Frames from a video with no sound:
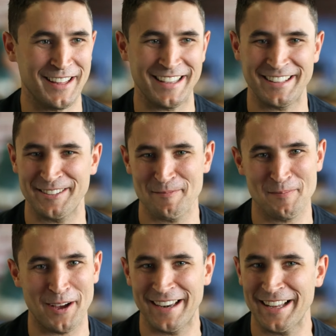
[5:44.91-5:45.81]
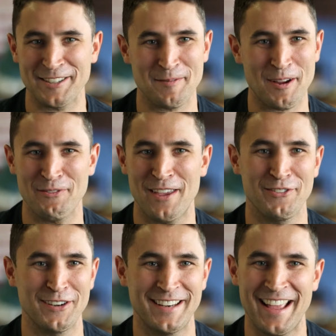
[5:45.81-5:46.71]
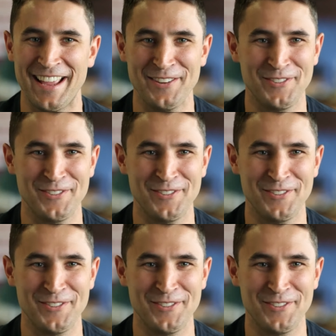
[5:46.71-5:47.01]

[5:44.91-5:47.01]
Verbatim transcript: Like Mondays are my favorite day,